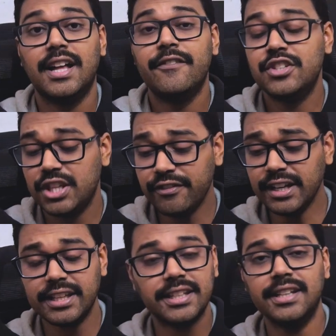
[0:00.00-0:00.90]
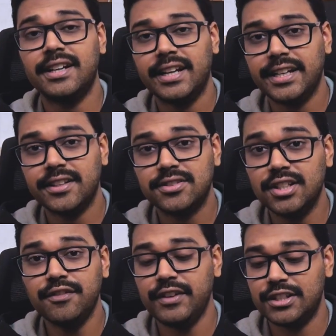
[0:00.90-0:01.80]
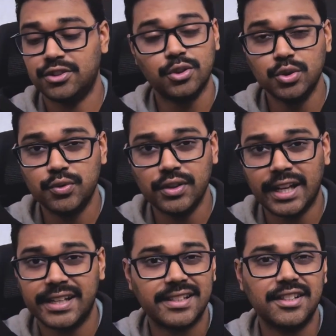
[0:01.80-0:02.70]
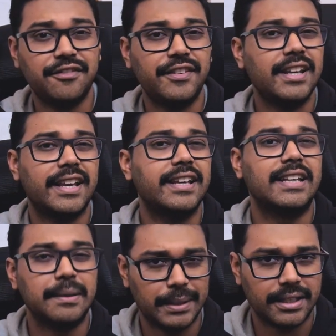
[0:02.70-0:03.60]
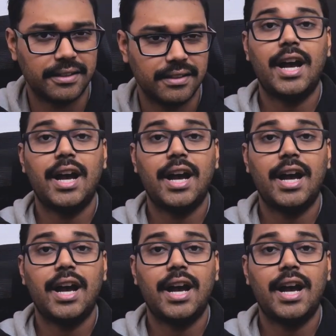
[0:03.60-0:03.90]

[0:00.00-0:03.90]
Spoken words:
which even a year later still feels useful and doesn't feel like a gimmick.